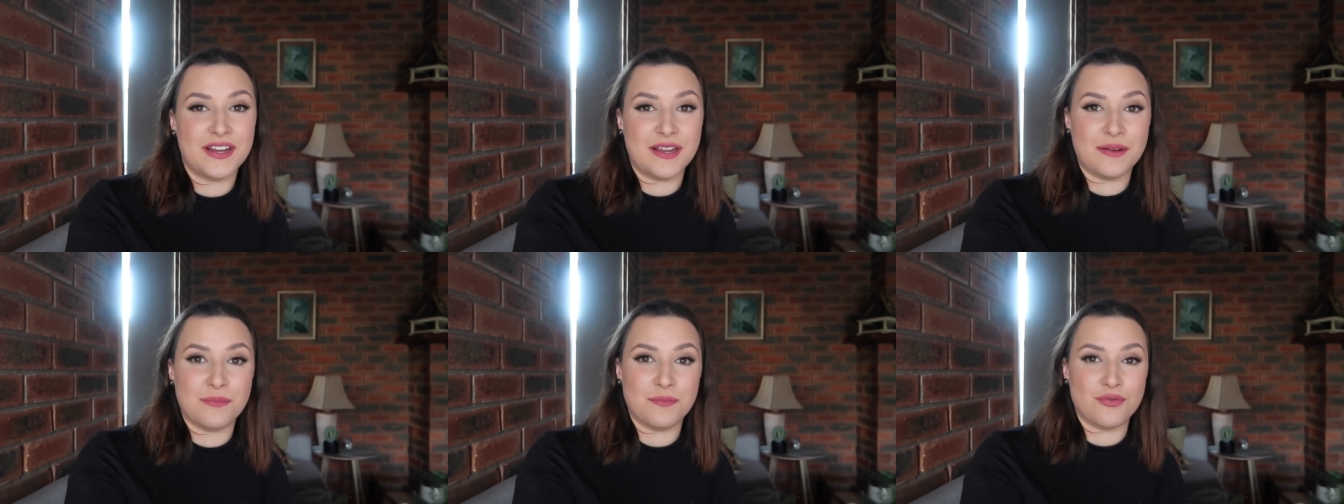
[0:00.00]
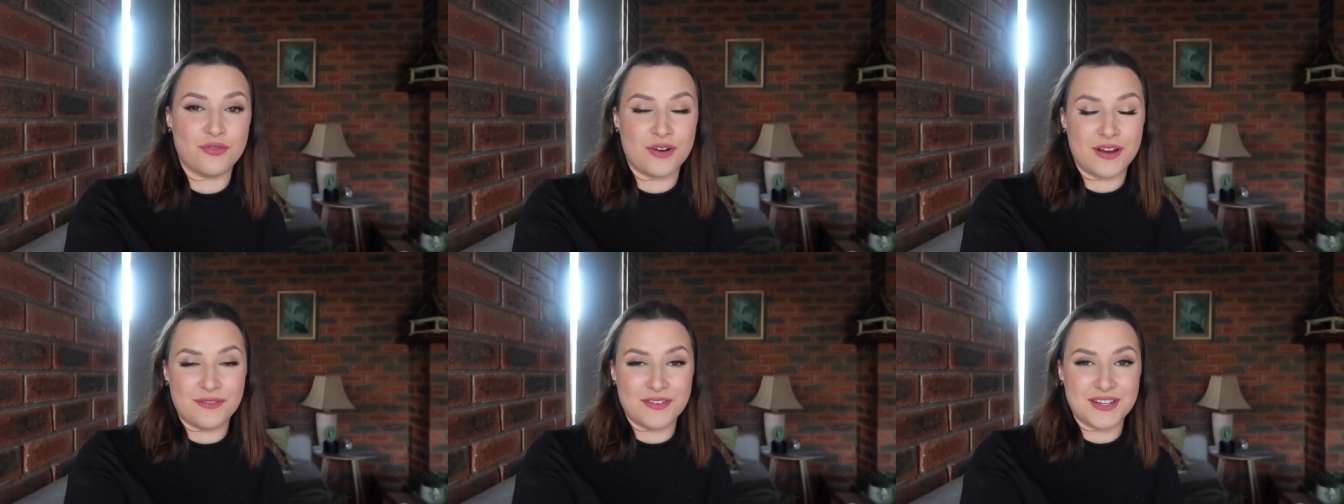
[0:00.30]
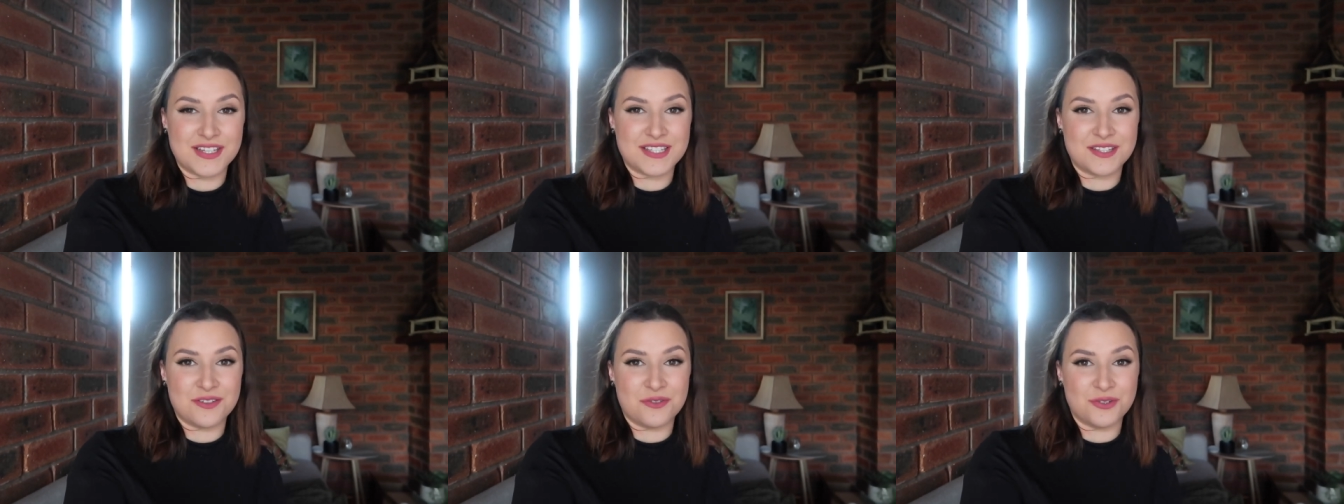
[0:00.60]
in
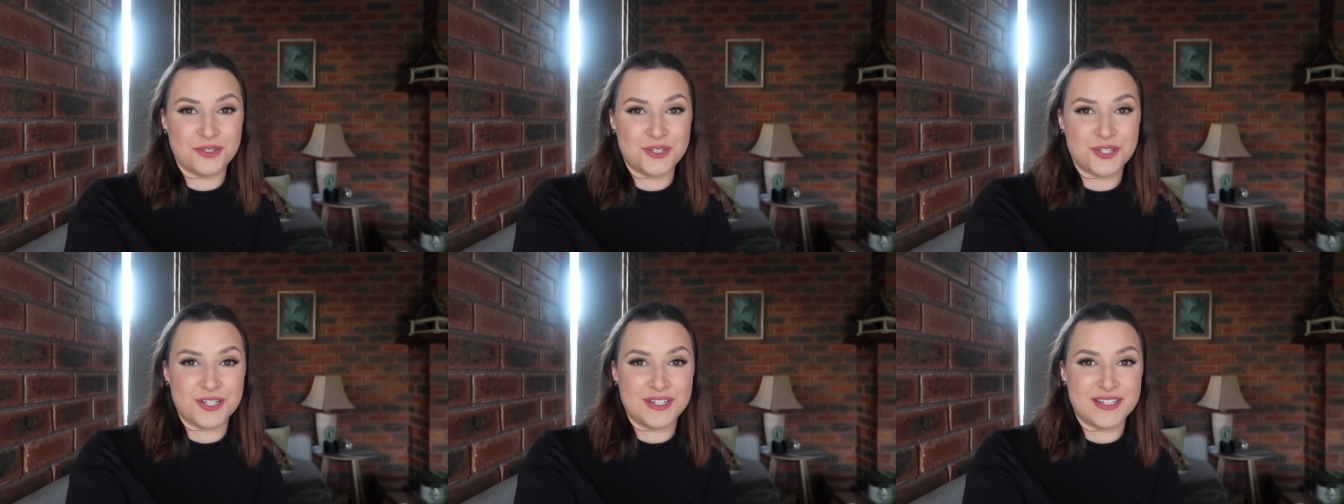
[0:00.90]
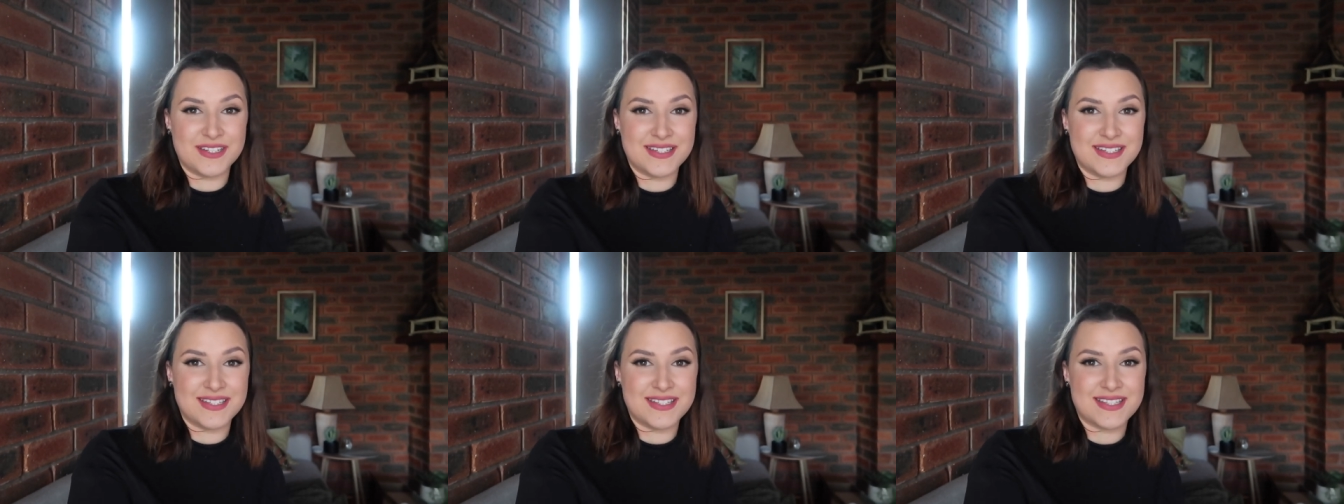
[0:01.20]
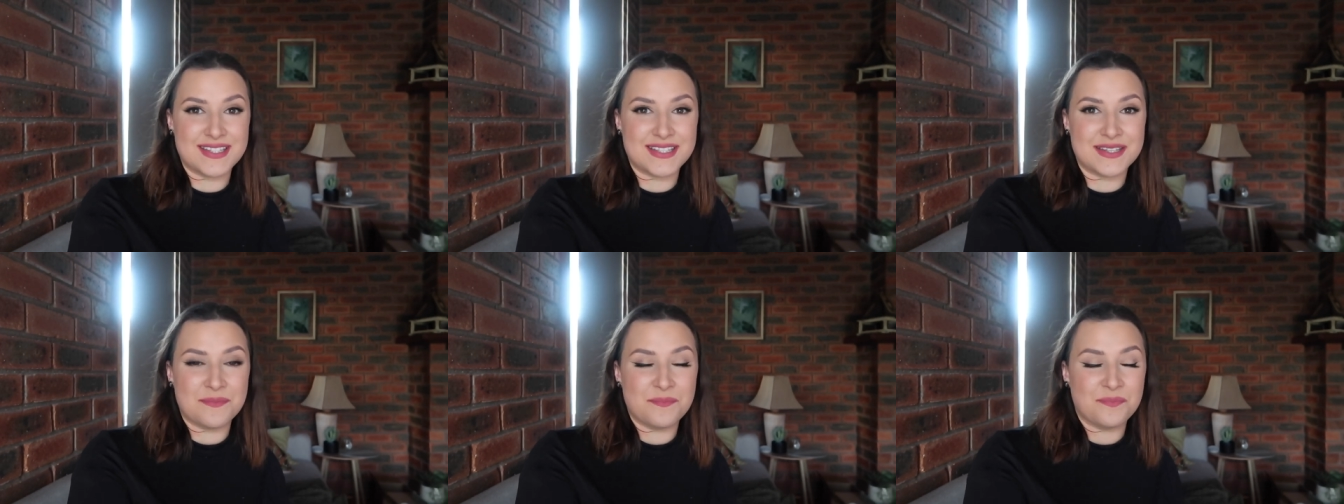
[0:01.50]
previous
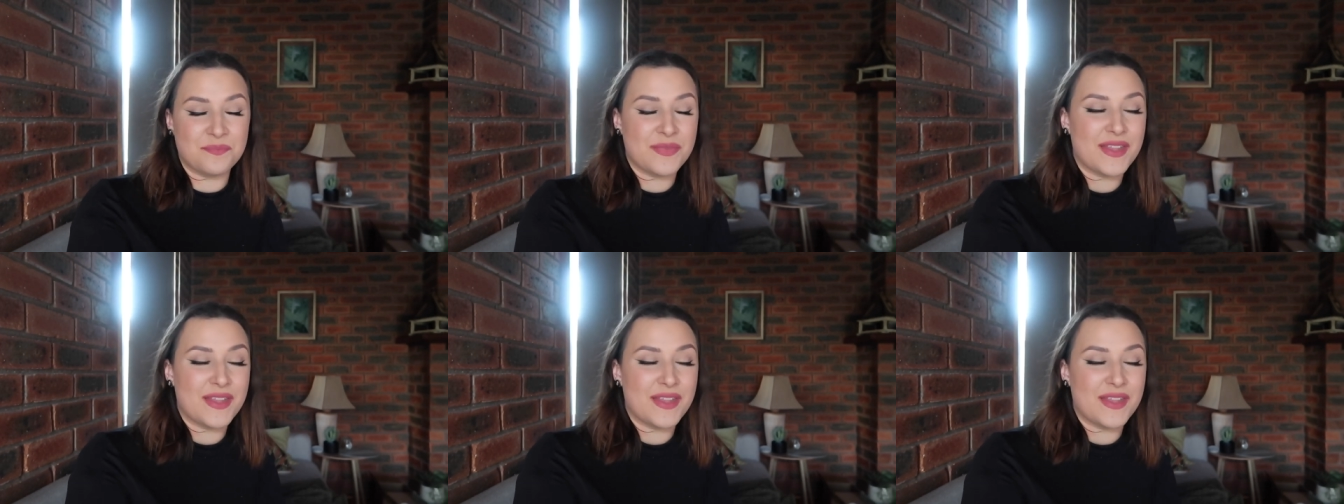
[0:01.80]
launches.